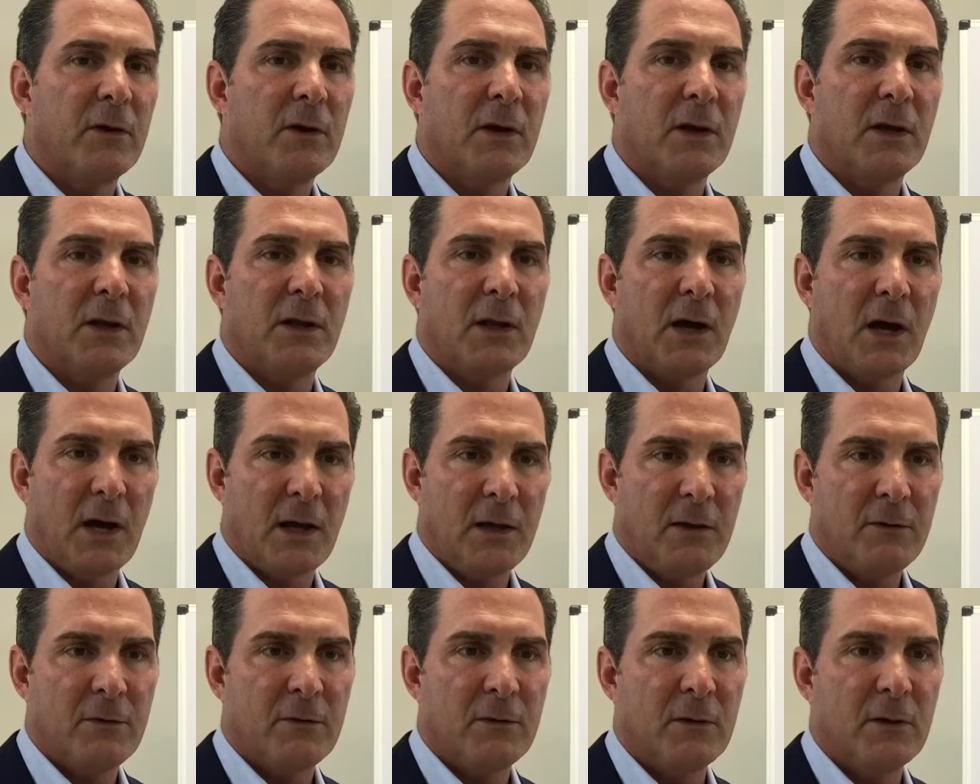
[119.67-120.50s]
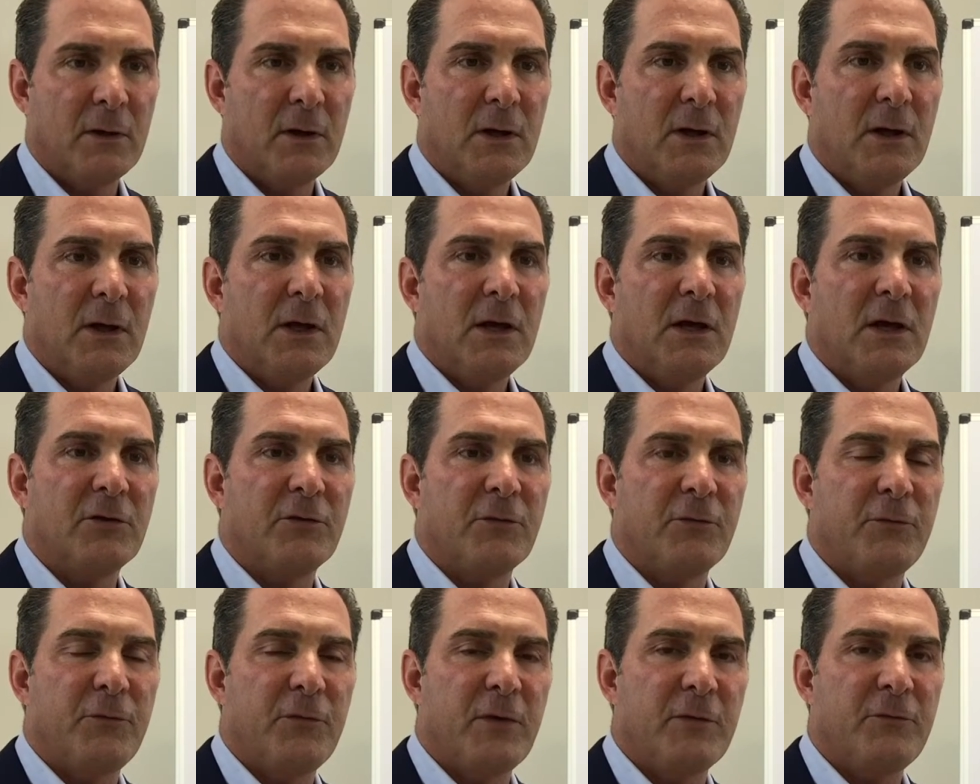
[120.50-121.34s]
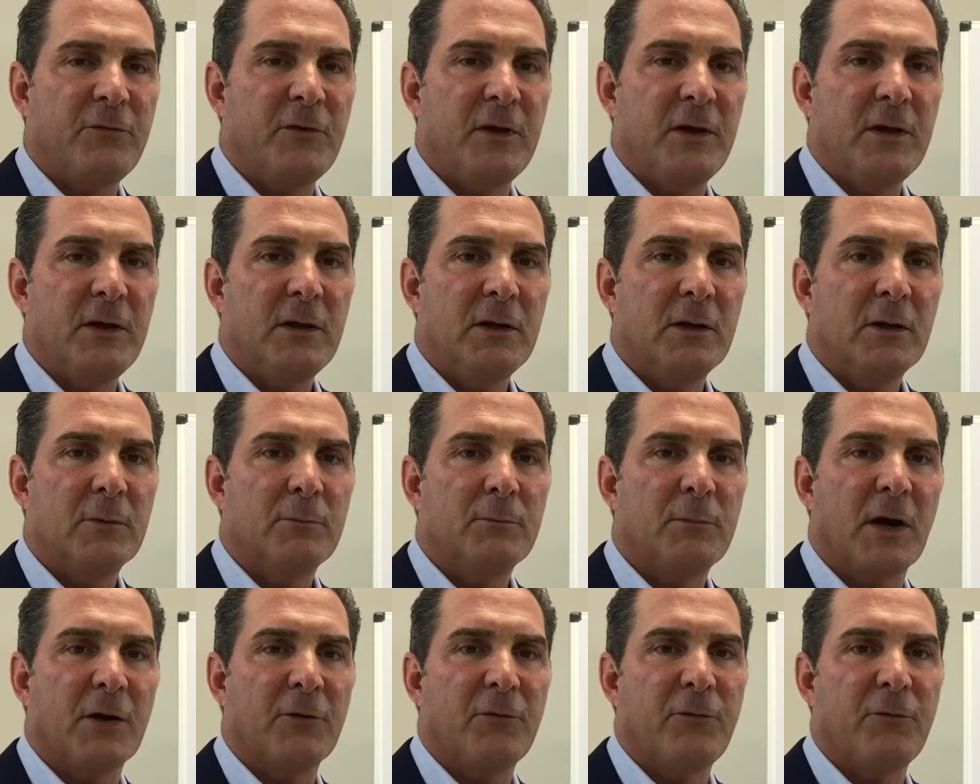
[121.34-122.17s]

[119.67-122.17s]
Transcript: and height, it's 50 by